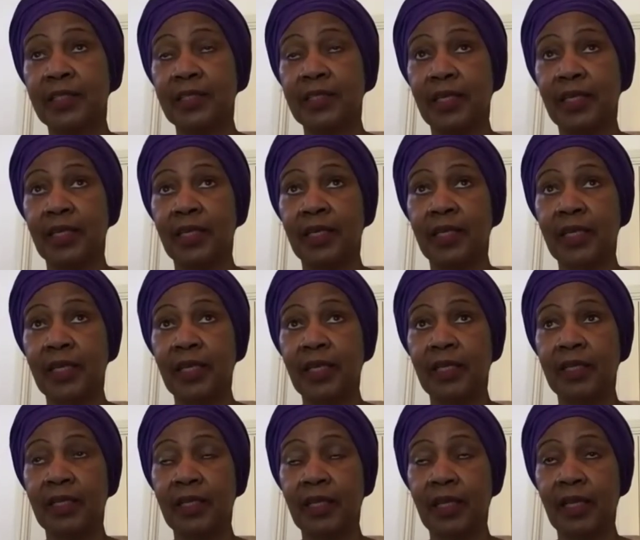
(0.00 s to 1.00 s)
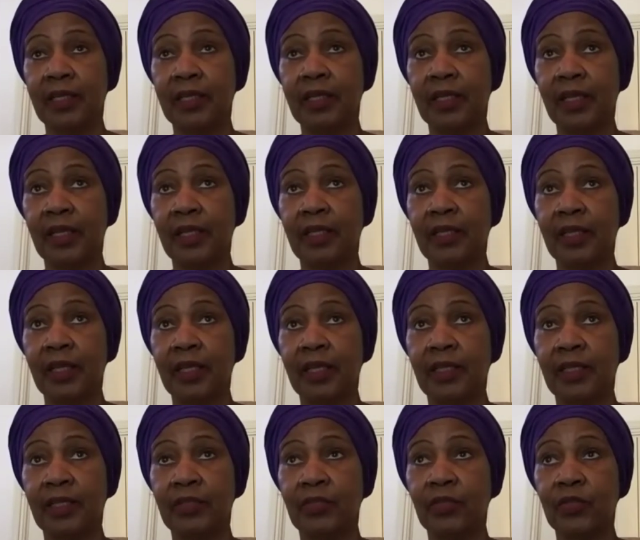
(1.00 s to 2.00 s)
uh, in, in, in, in
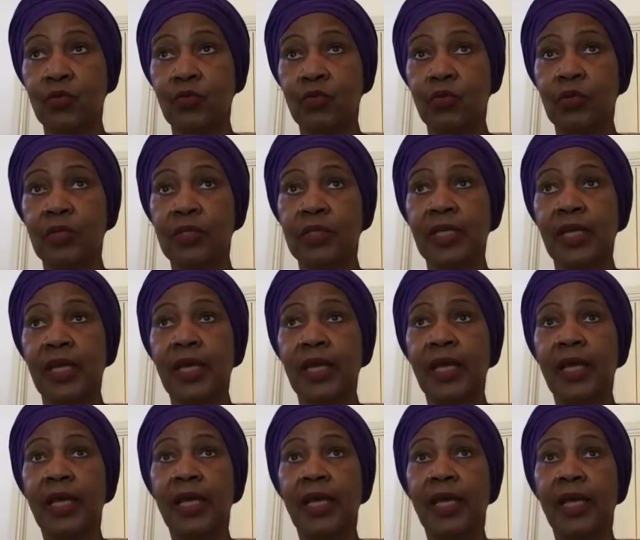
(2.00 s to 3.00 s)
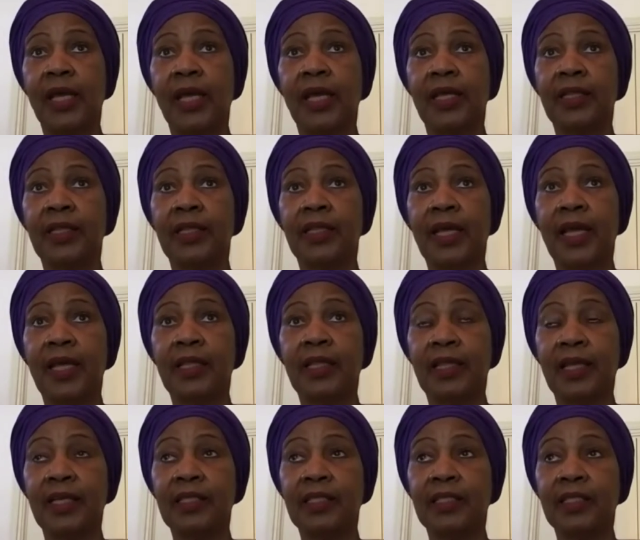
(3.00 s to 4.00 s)
the schools. And, and
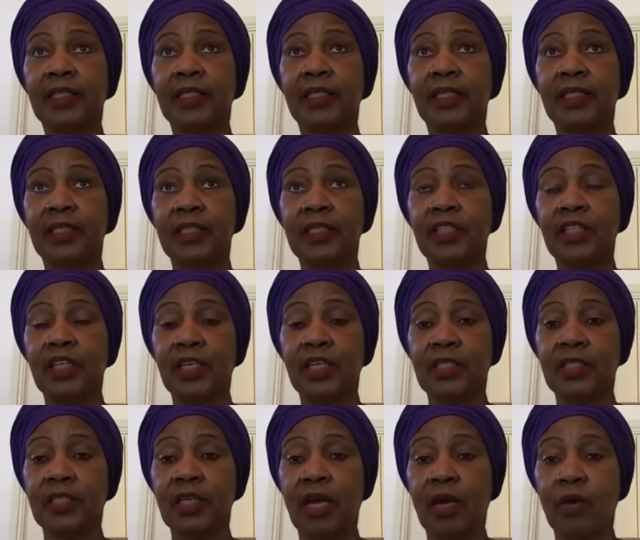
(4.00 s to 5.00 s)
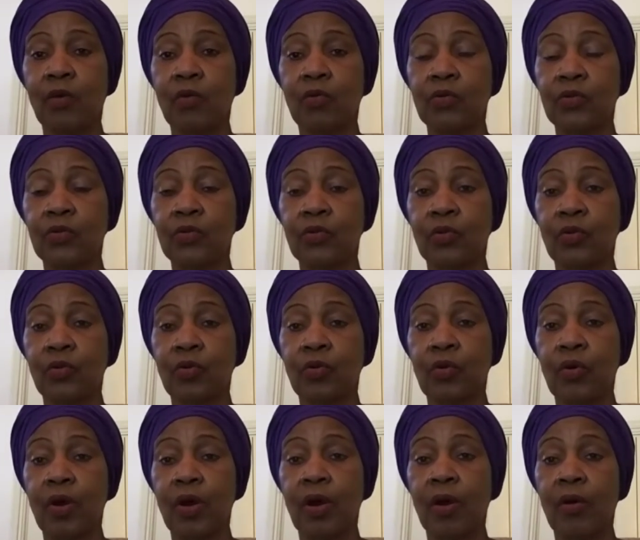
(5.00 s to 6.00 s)
that the teachers are
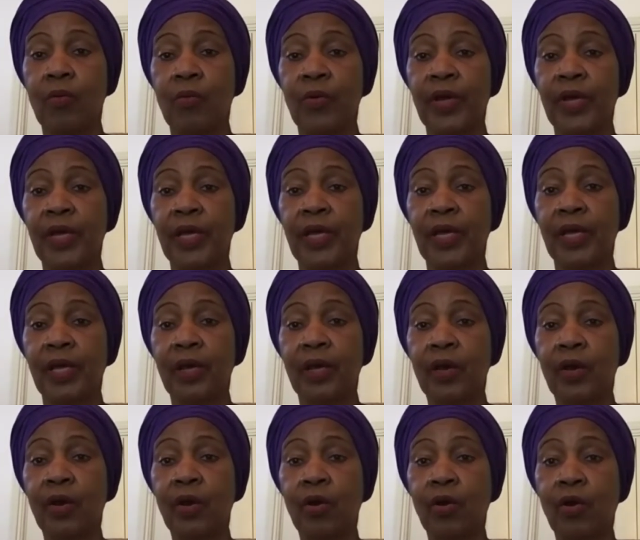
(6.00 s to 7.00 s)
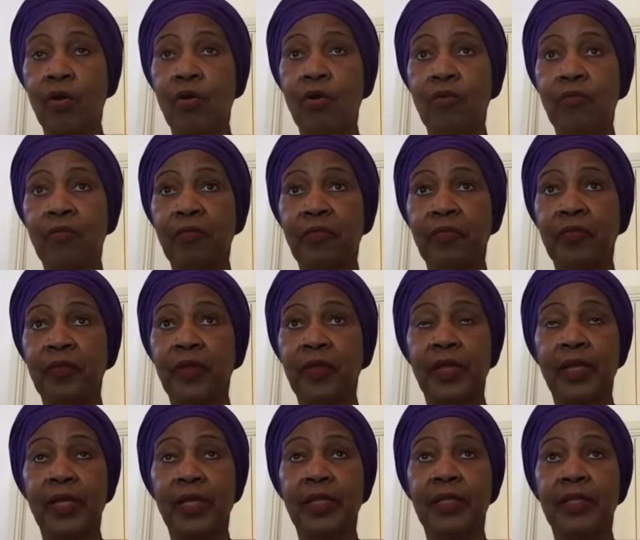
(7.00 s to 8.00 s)
also aware of
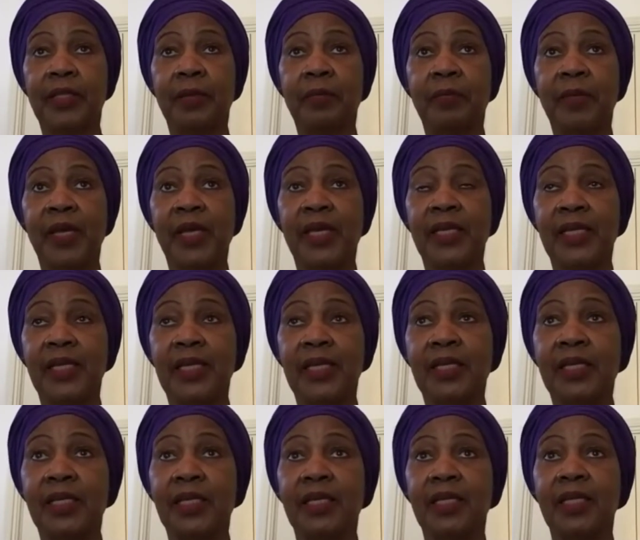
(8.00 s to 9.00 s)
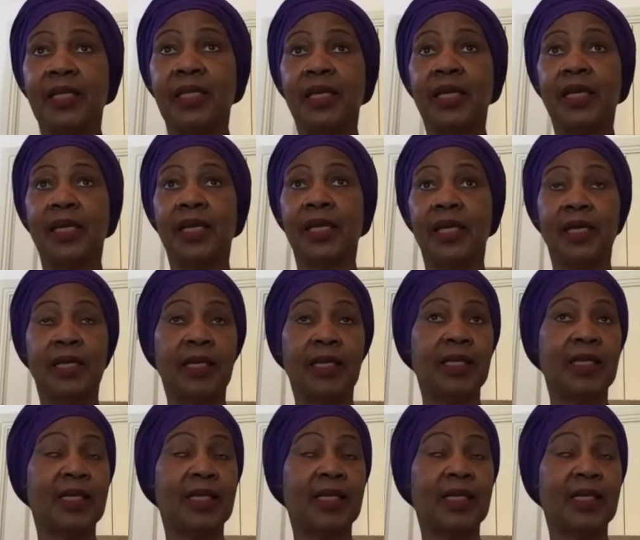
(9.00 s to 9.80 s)
the many uh,